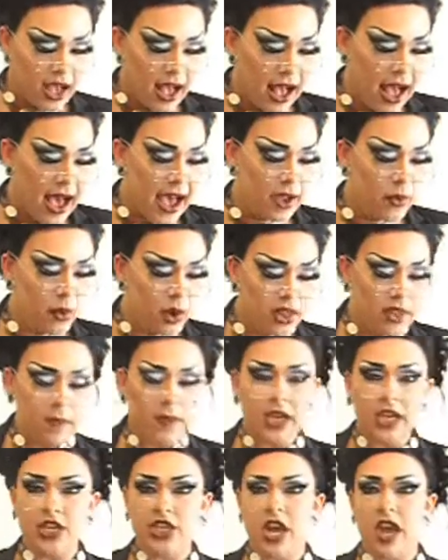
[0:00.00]
I won the
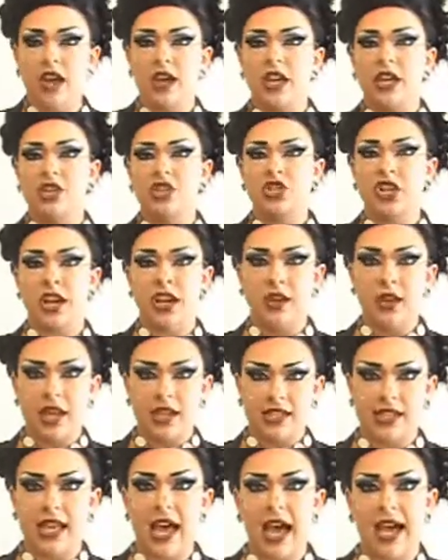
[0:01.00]
mini challenge and
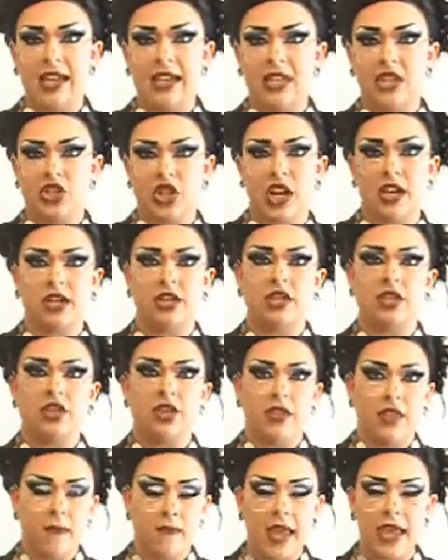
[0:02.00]
assigned
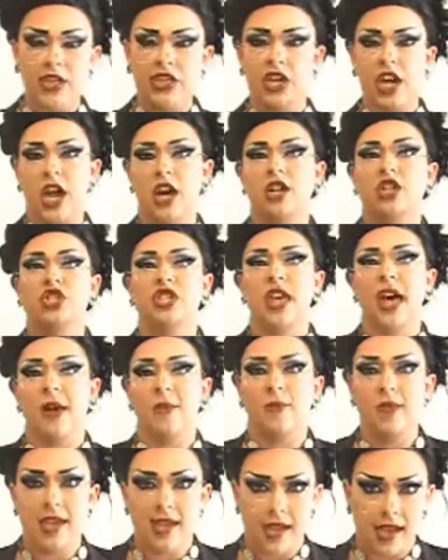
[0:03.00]
the main challenge
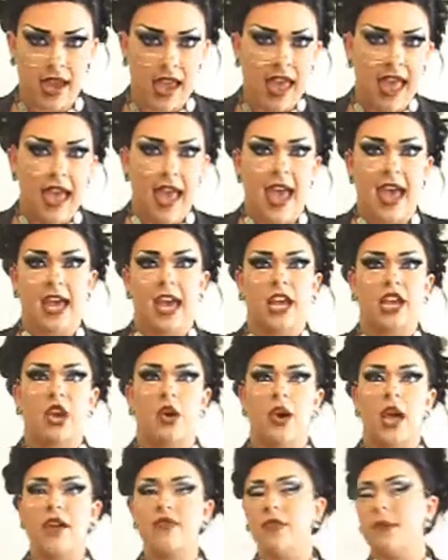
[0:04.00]
that week. And I
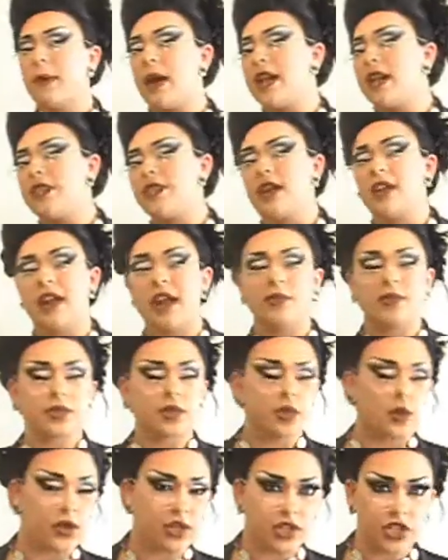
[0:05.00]
know everybody thought I was
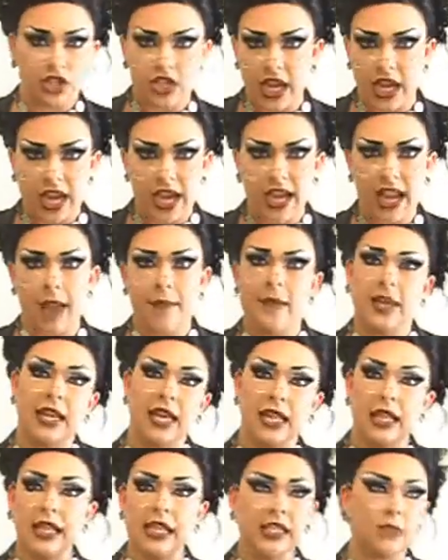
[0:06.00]
throwing shade. I mean,
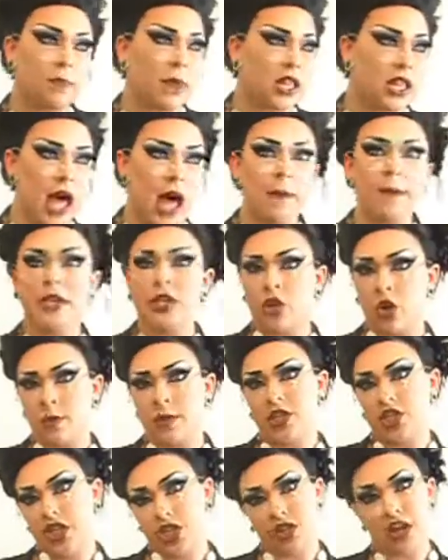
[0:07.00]
at least Bellamy told
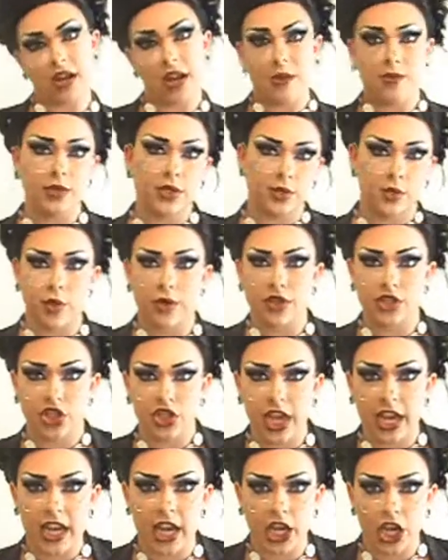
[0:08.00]
me she thought I was throwing
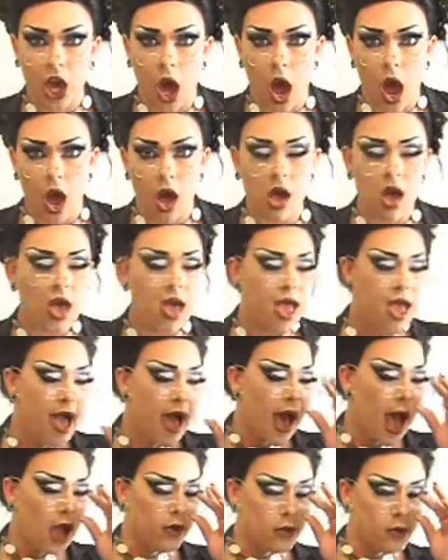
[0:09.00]
shade at y'all.
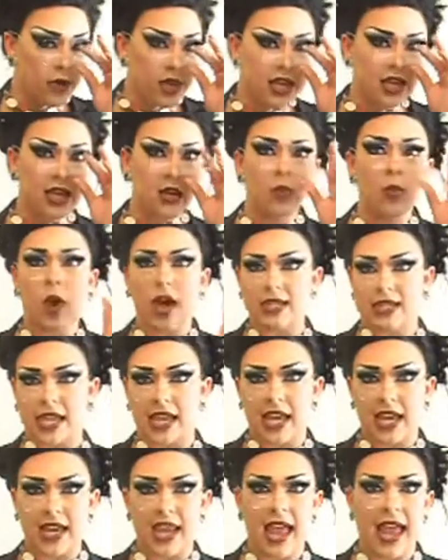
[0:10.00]
I really
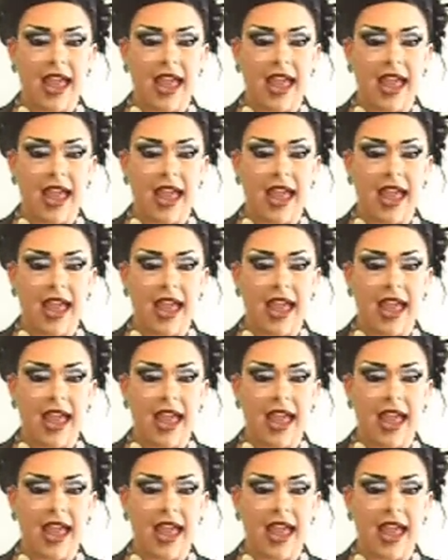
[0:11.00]
wasn't.